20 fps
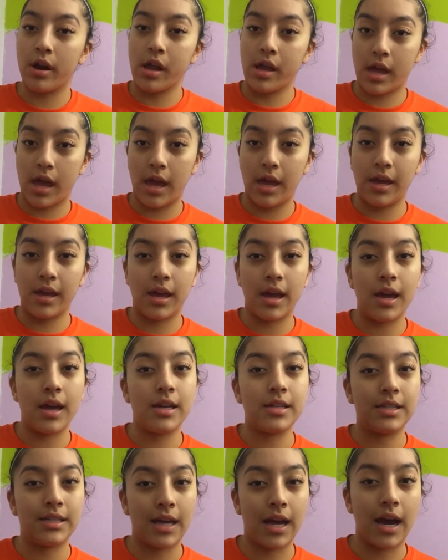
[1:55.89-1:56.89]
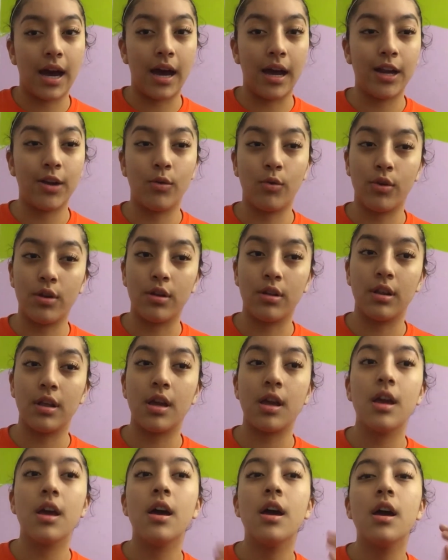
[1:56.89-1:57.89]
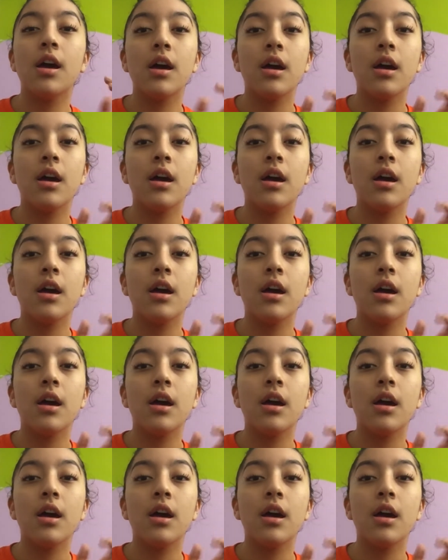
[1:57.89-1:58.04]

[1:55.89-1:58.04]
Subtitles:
it can get a tad oily.